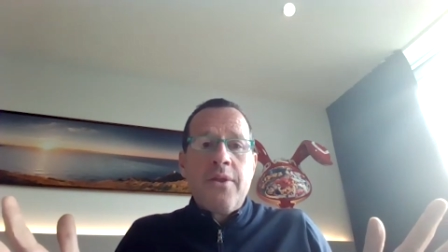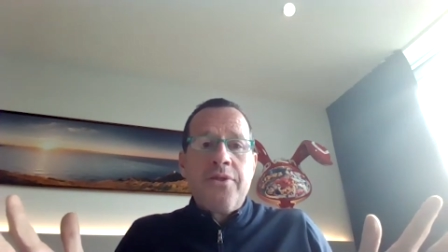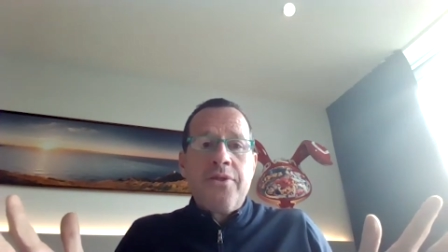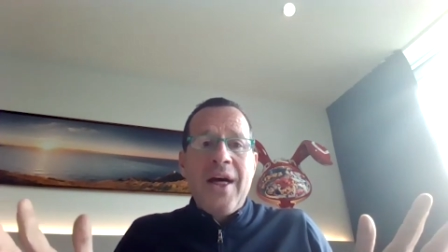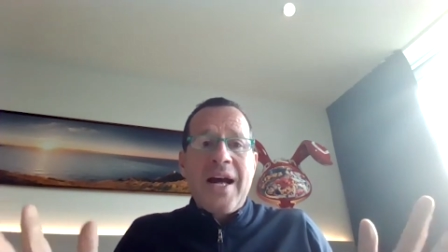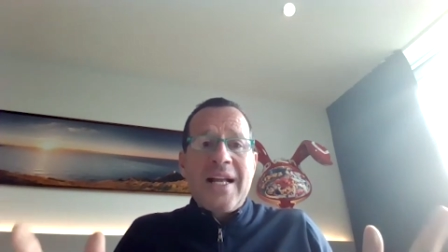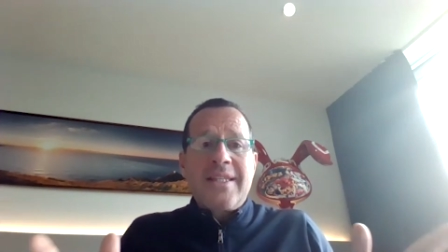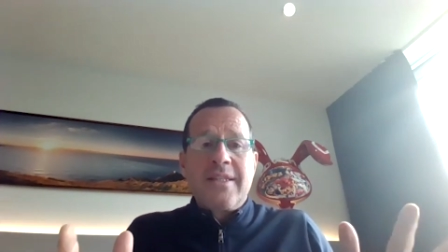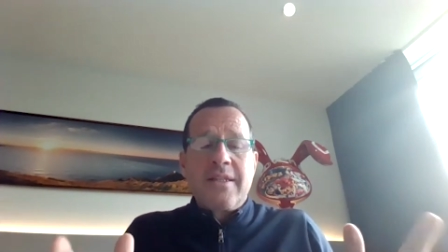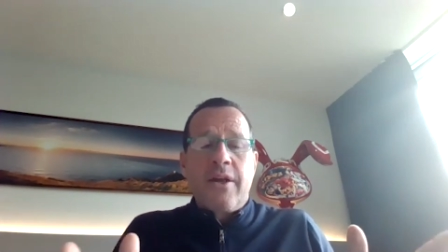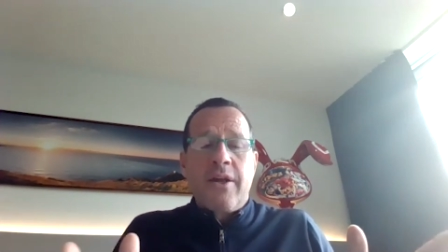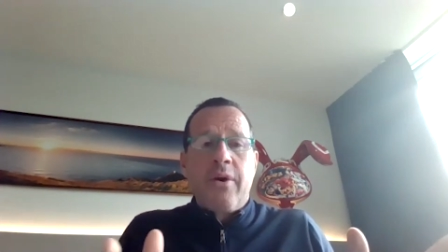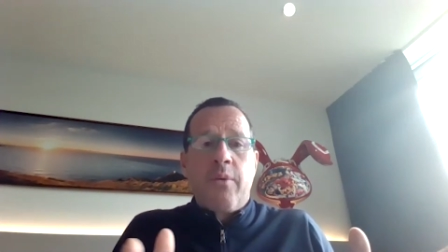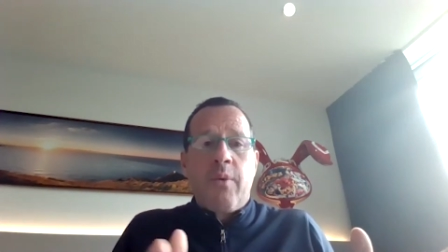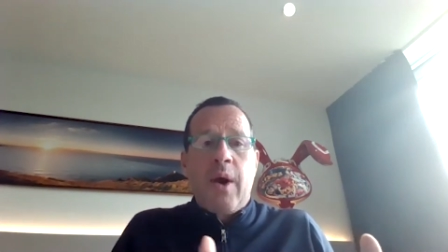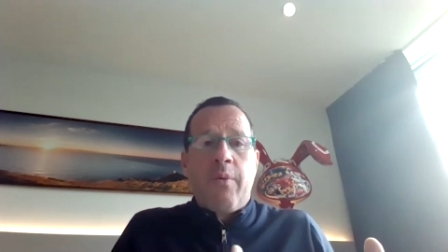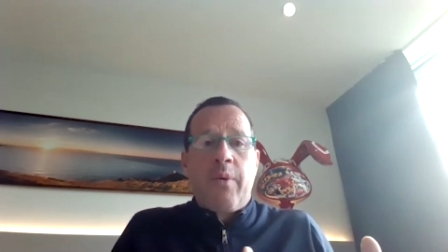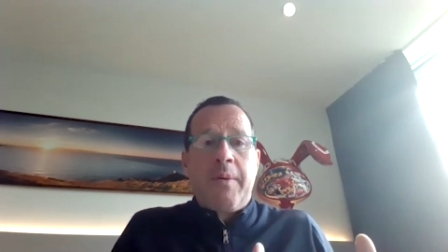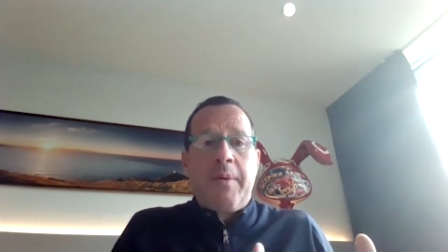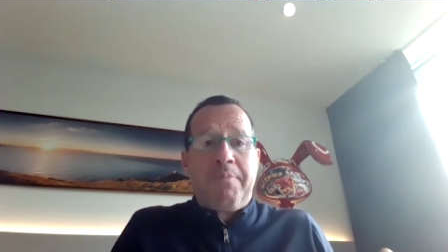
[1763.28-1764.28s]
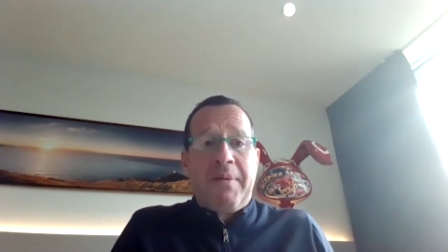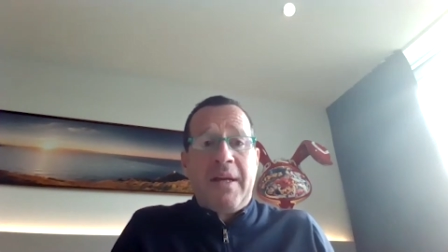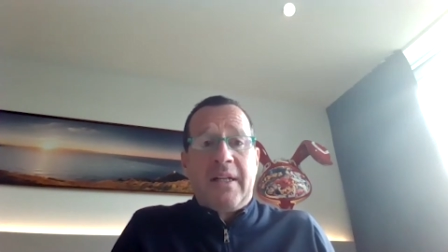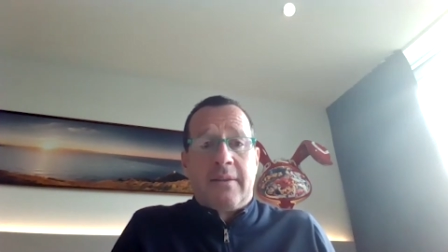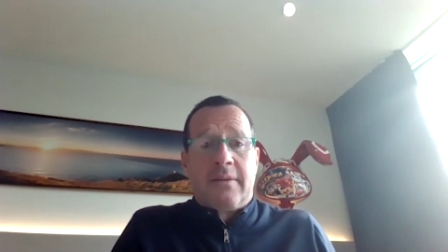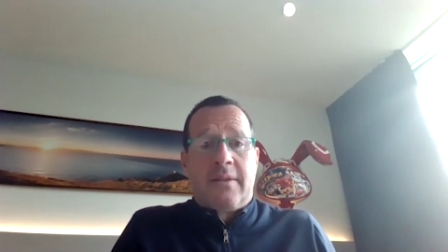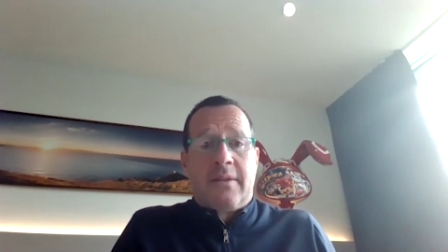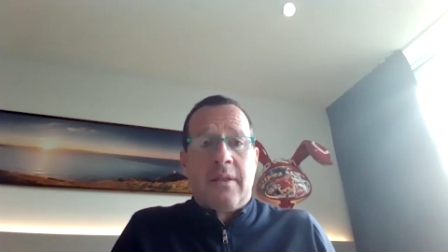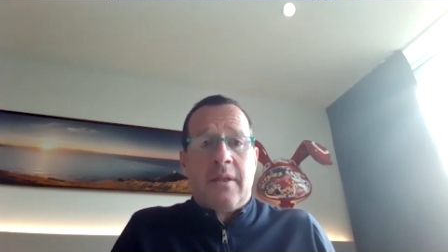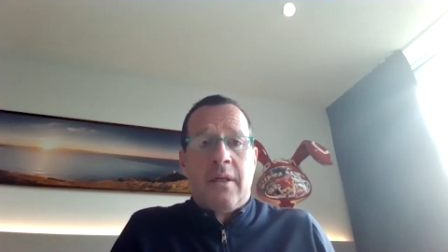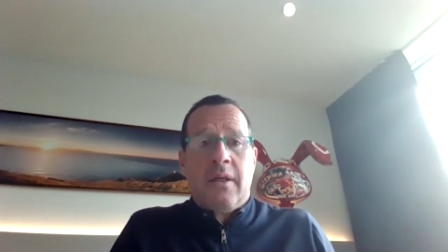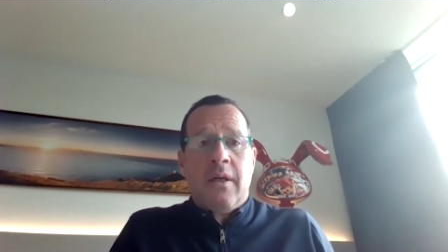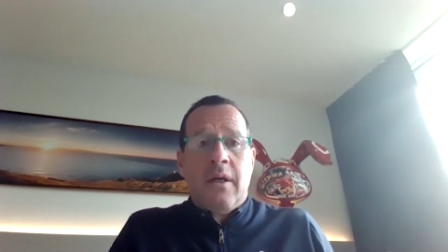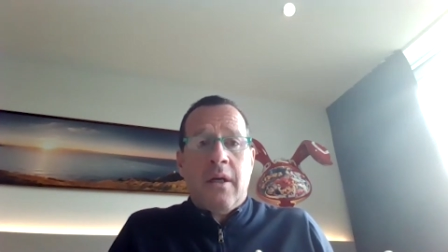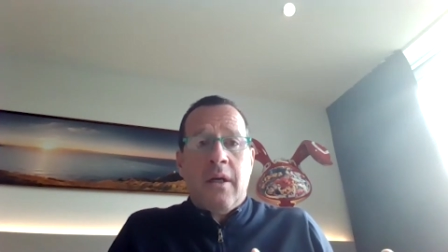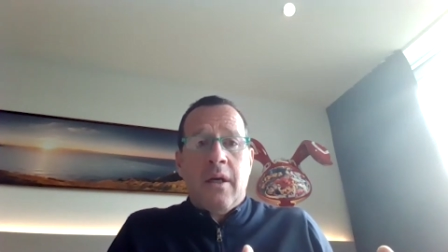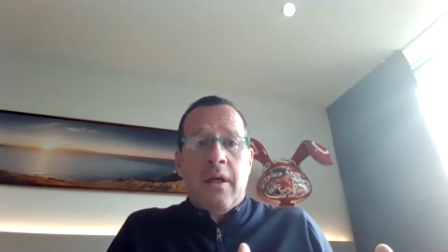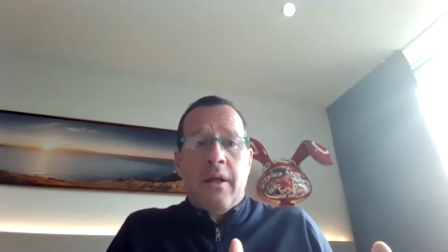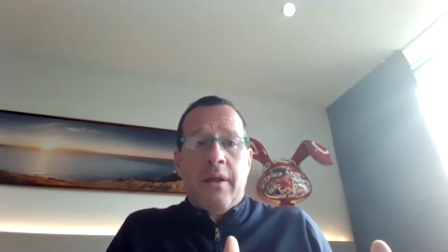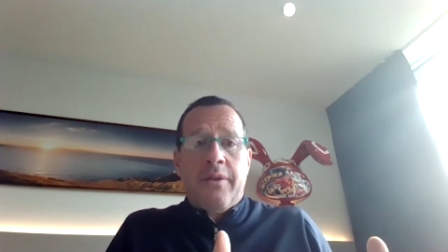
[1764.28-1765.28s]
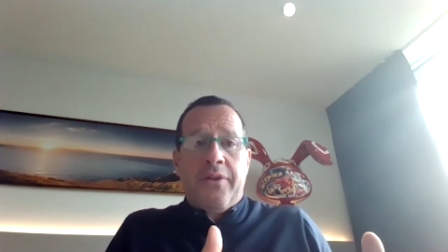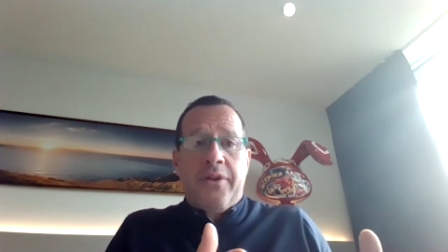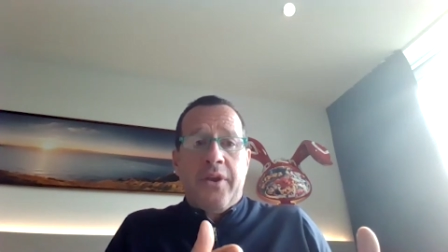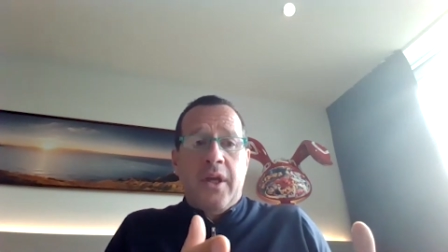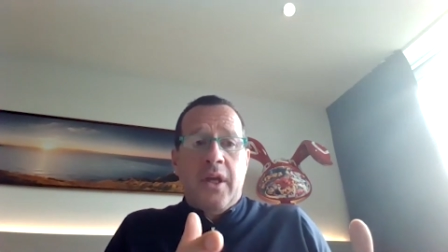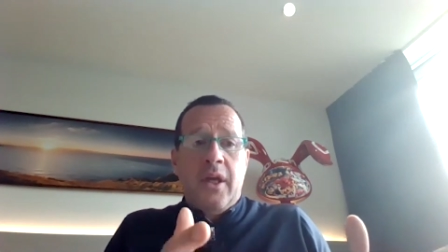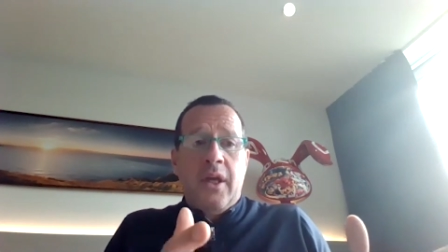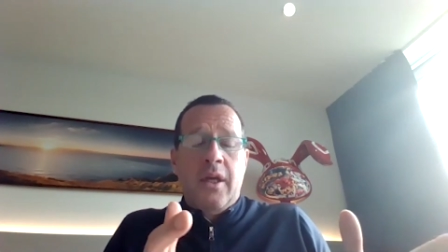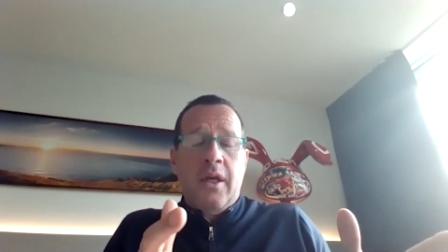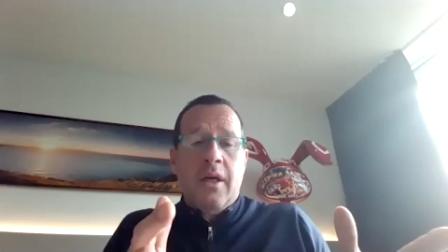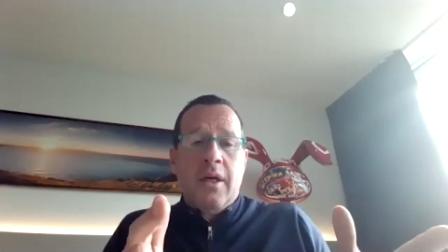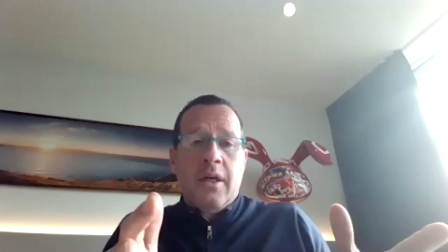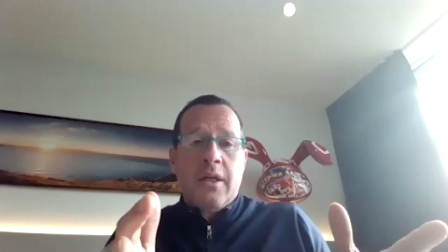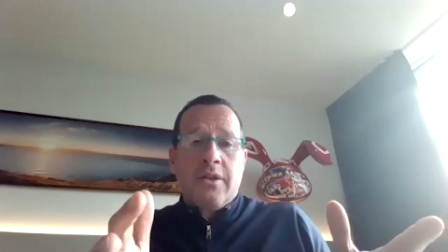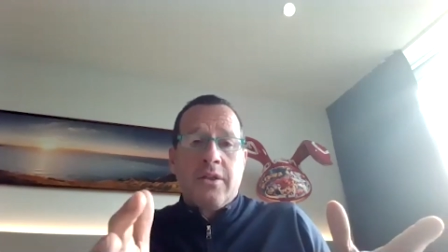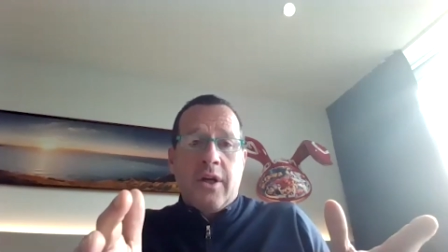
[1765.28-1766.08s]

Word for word: that's not the way we build the